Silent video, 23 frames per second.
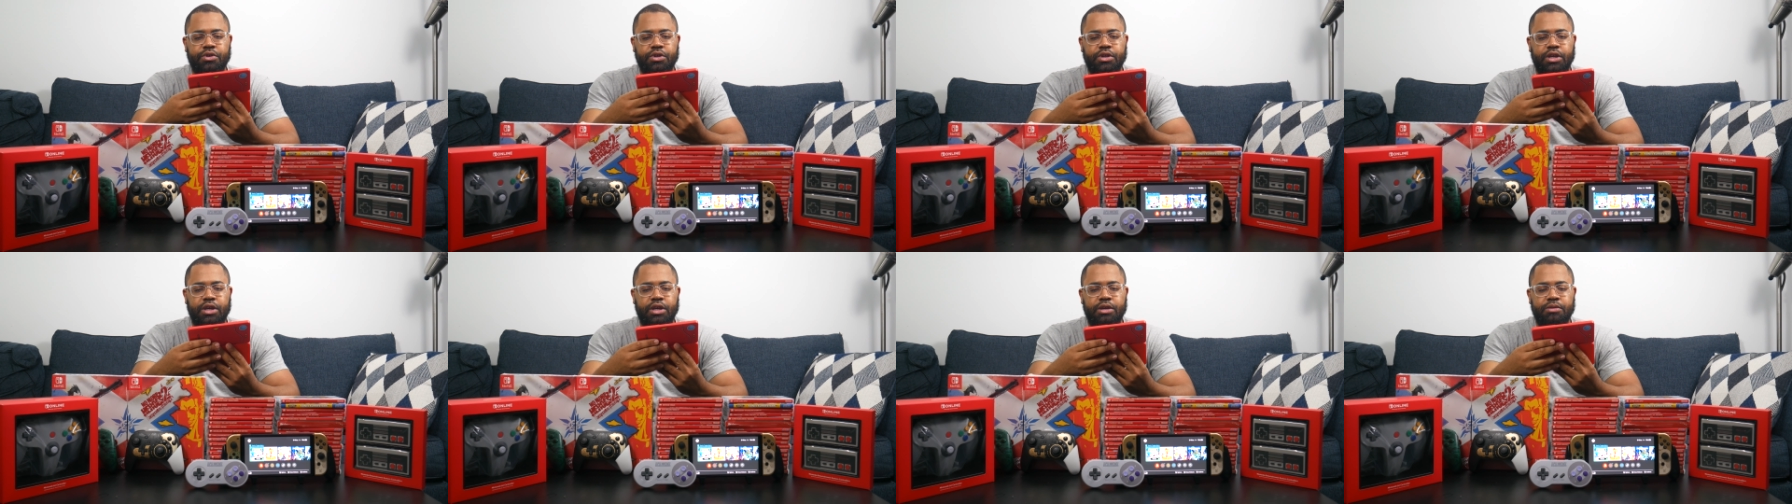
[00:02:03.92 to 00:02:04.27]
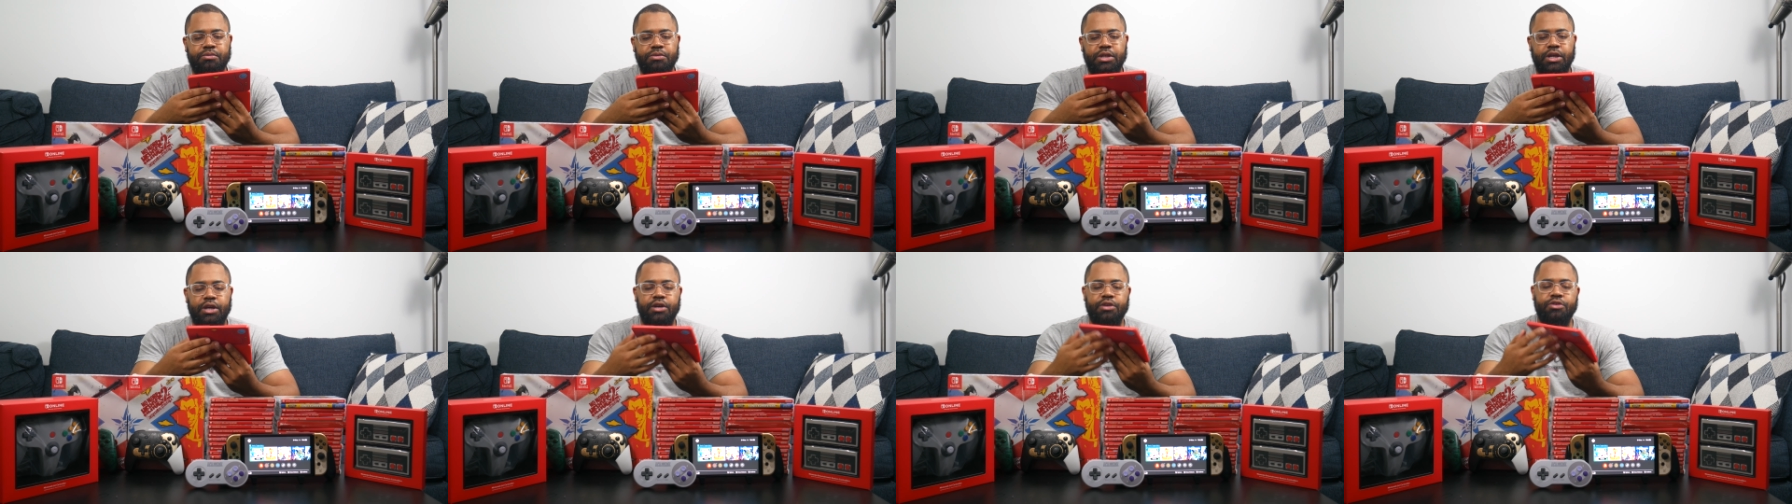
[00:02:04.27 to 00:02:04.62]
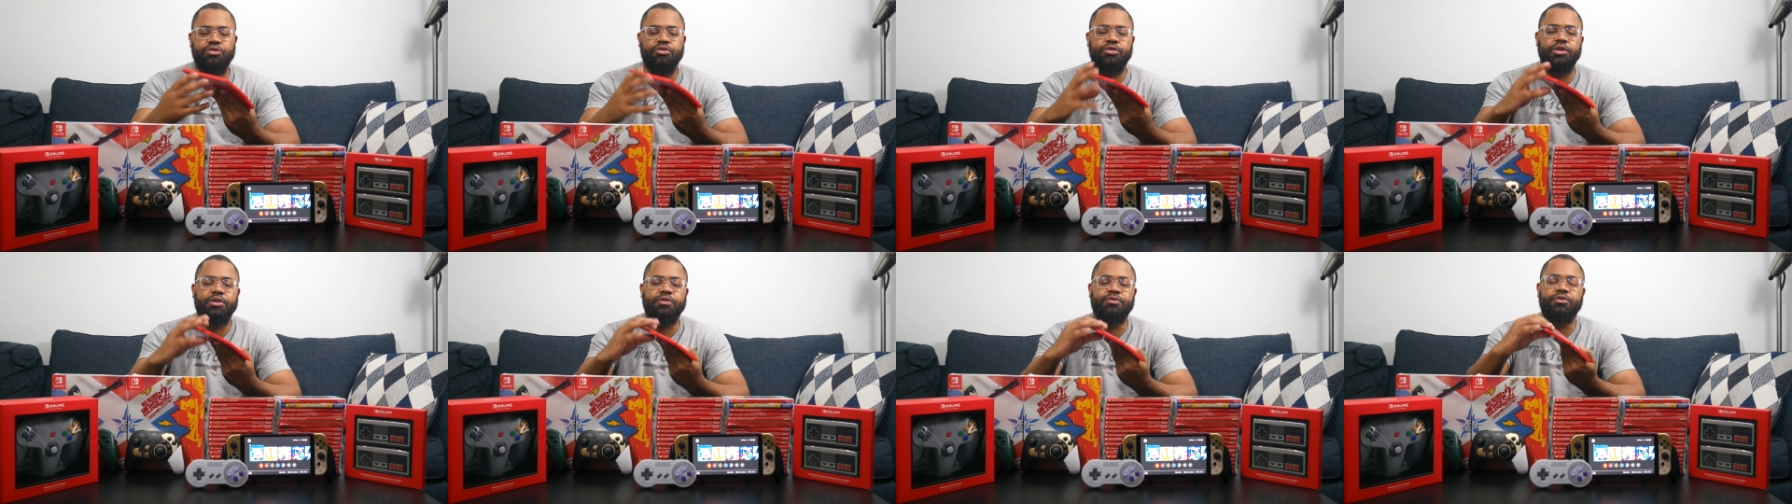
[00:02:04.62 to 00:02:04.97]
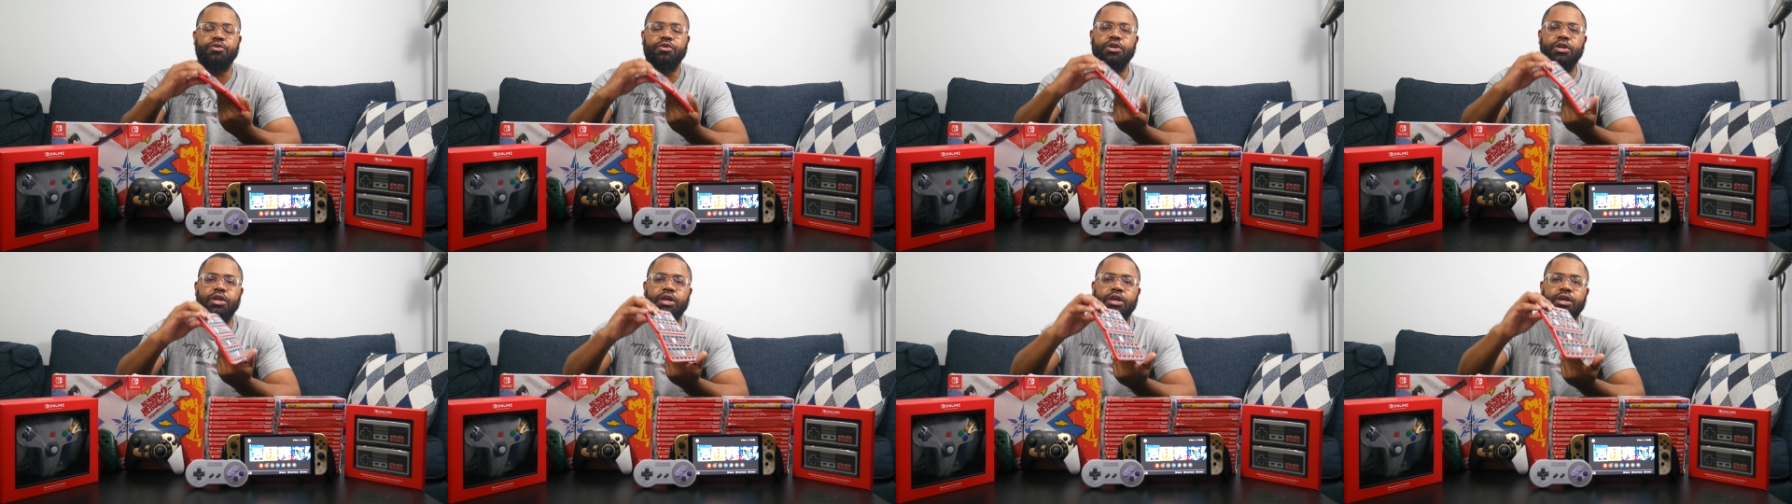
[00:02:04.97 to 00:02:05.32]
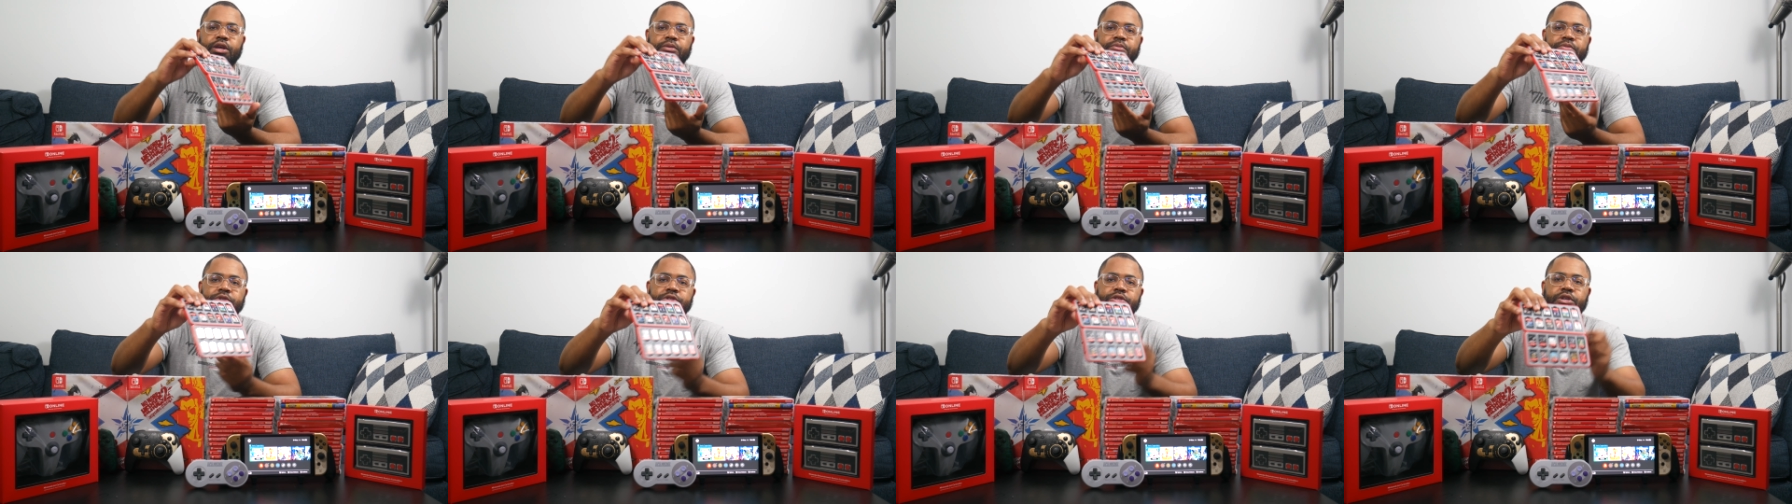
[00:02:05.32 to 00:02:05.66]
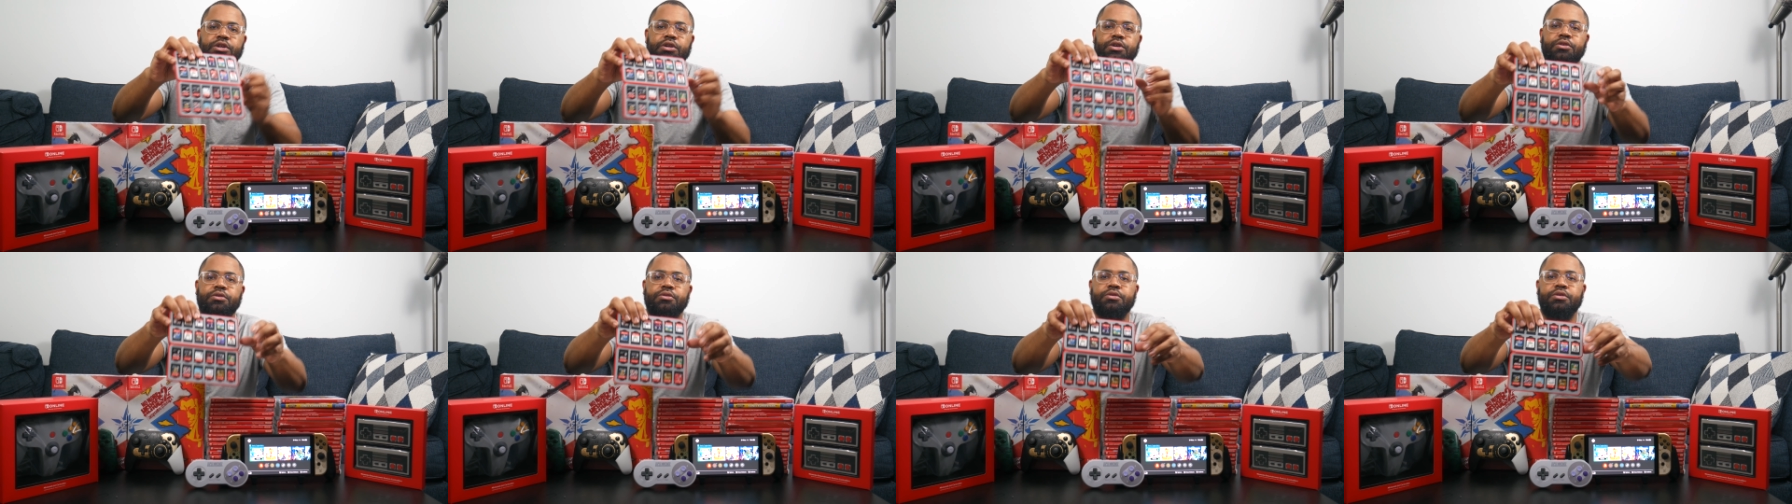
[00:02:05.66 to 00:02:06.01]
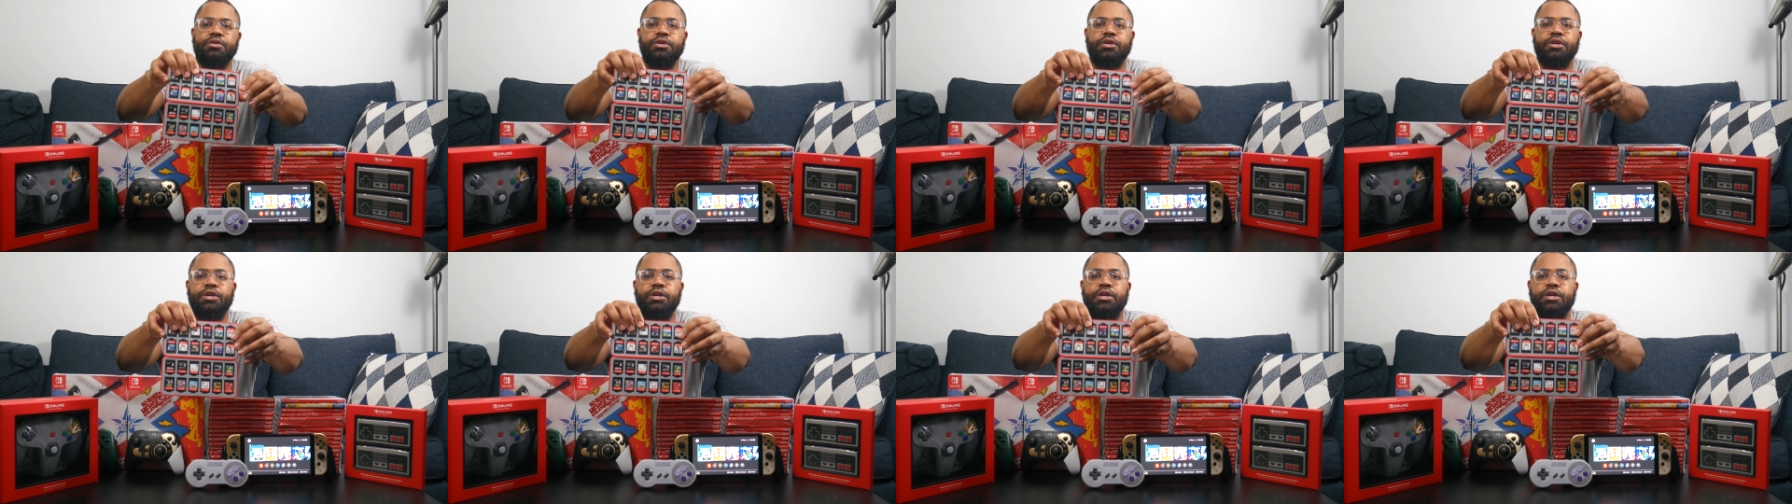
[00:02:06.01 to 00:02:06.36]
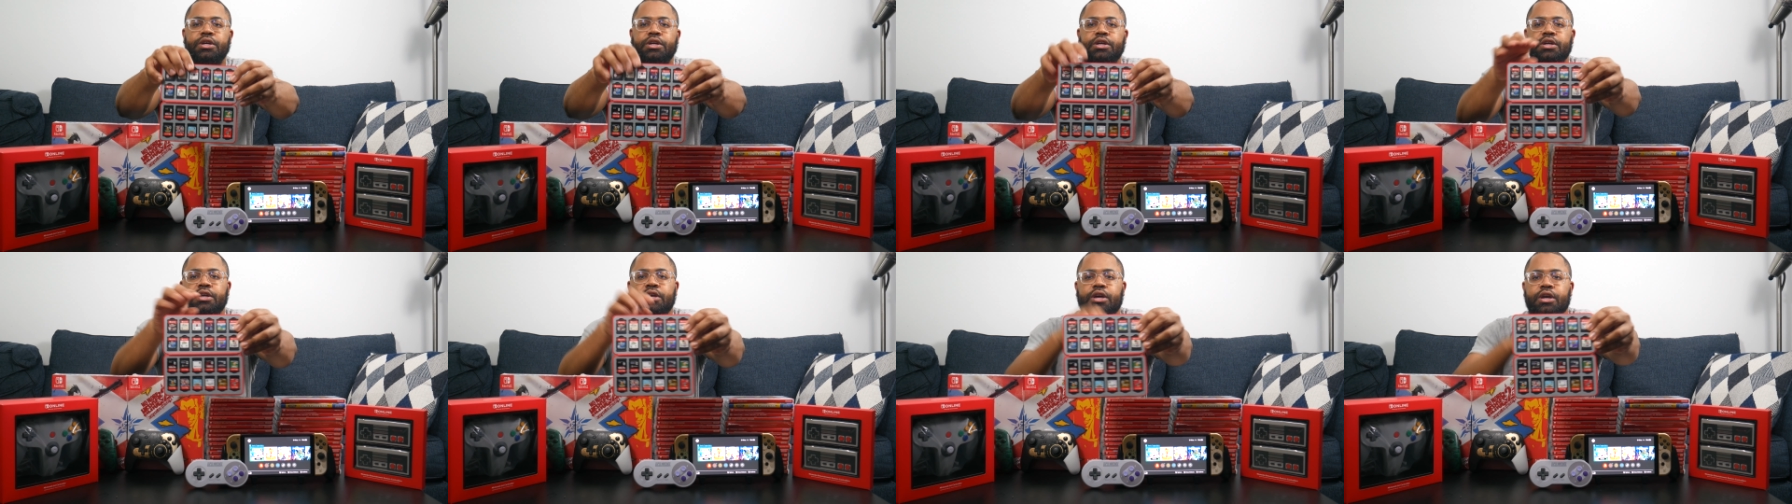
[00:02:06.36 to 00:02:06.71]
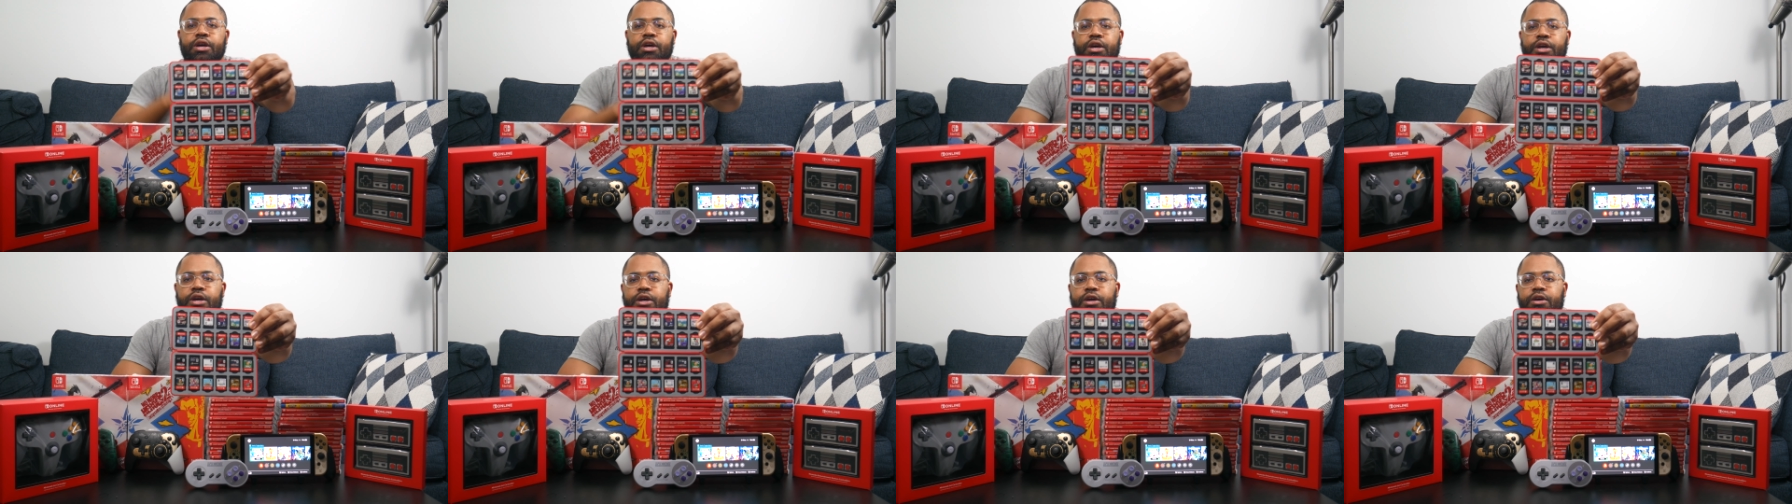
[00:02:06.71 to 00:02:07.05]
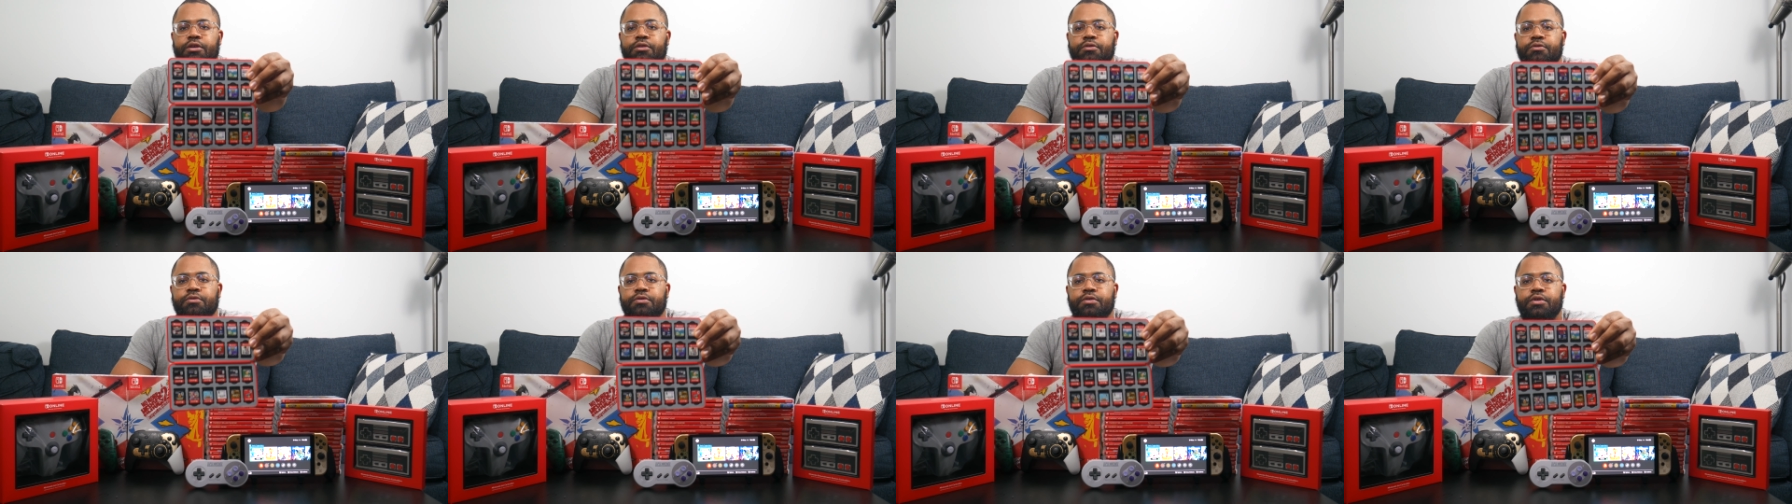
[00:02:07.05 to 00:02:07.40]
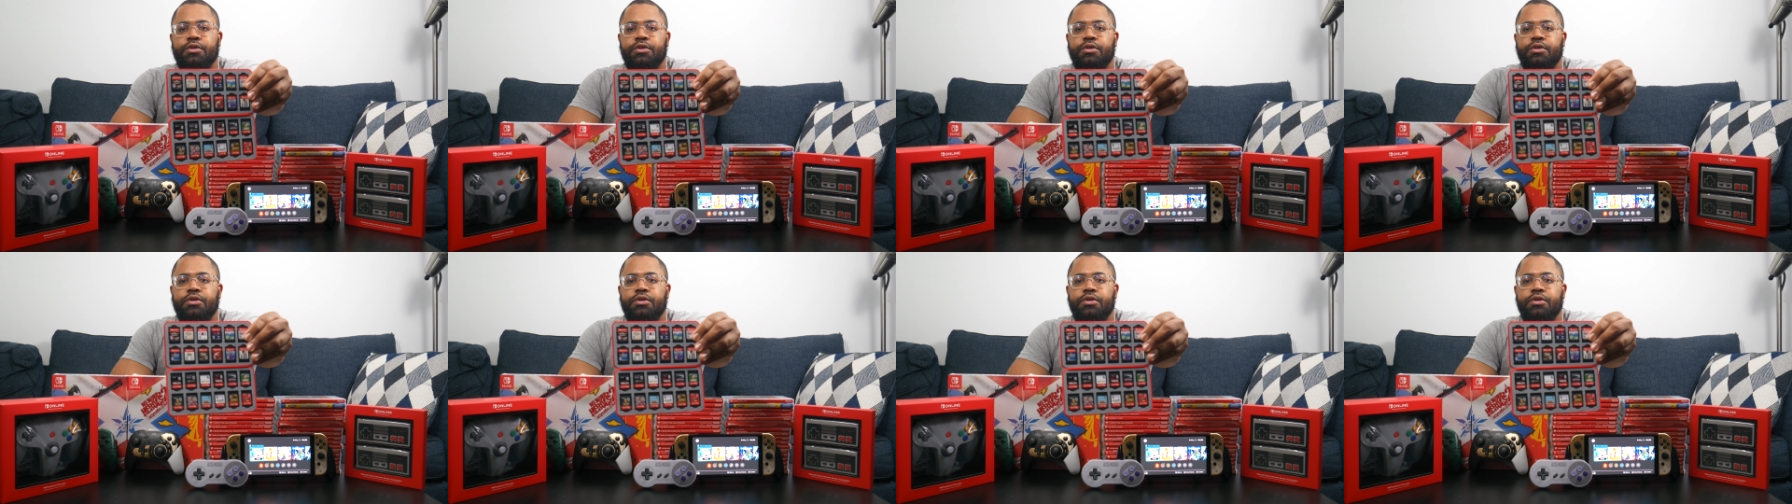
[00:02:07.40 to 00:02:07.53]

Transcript: games. Yeah, 24 games. So I have